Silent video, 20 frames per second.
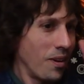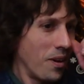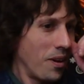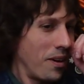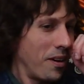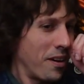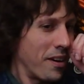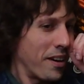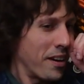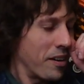All
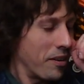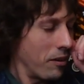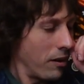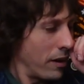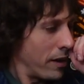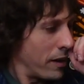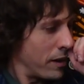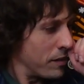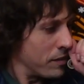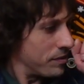right,
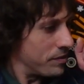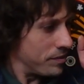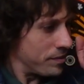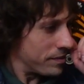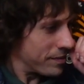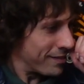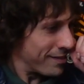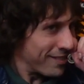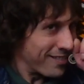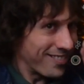great.
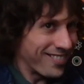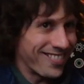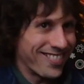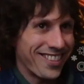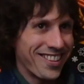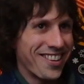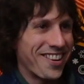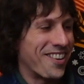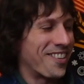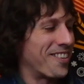Woo!
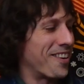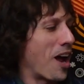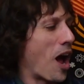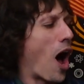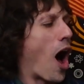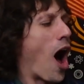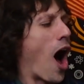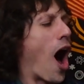All right.